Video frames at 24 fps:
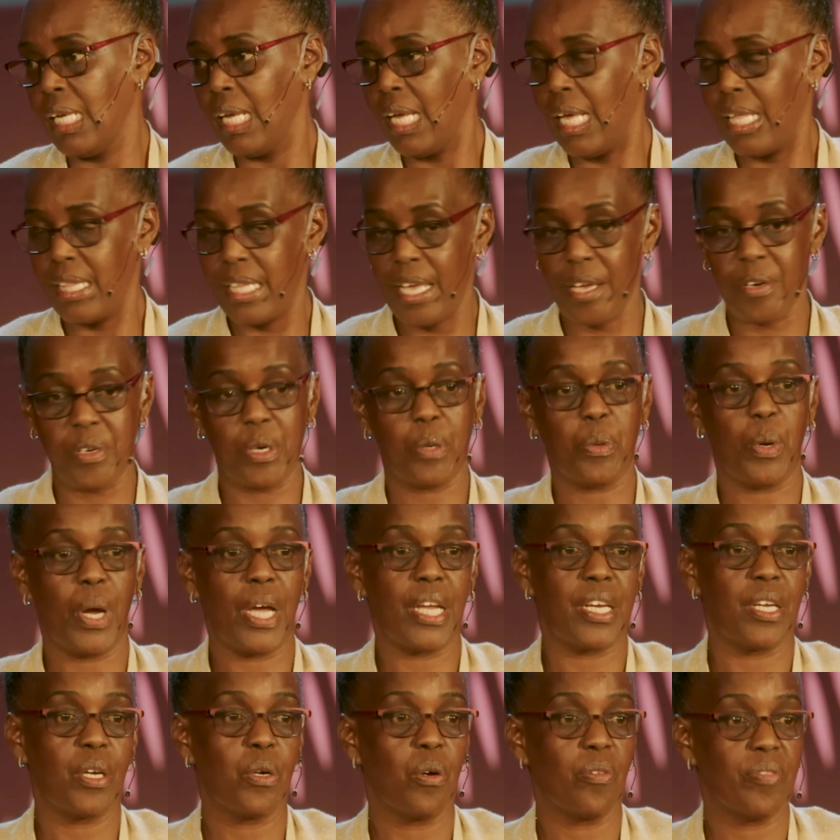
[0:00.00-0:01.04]
and they are
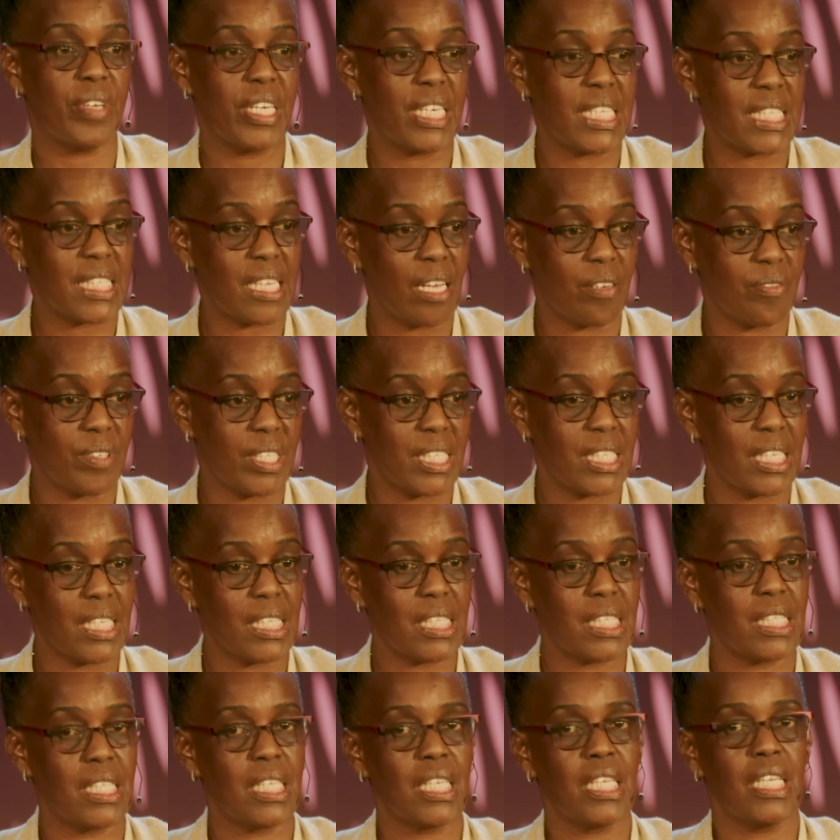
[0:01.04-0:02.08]
requiring of any
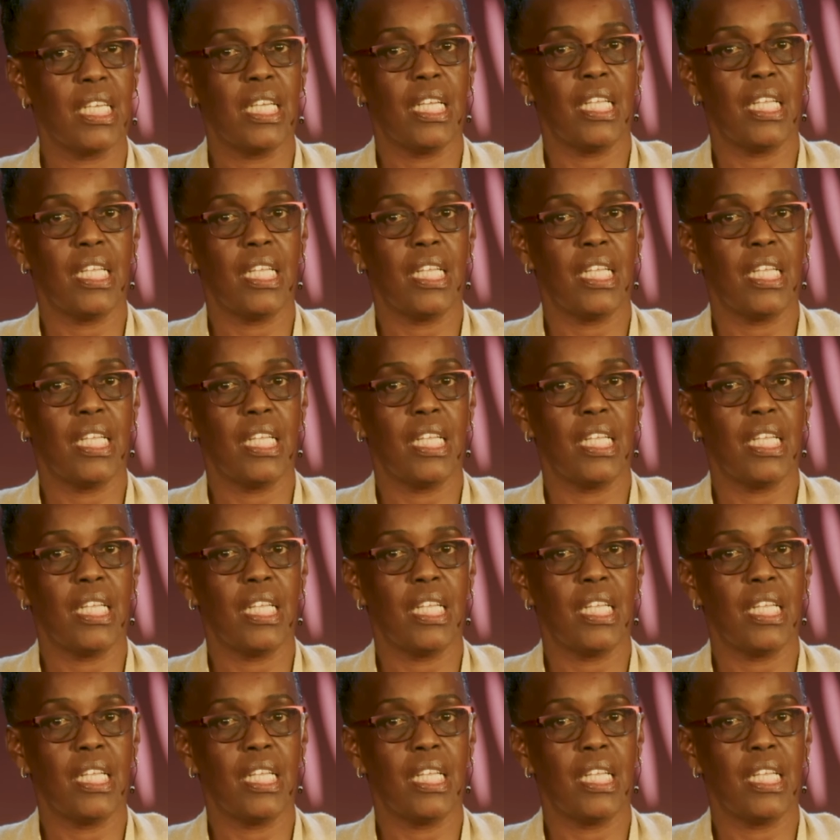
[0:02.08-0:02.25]
services,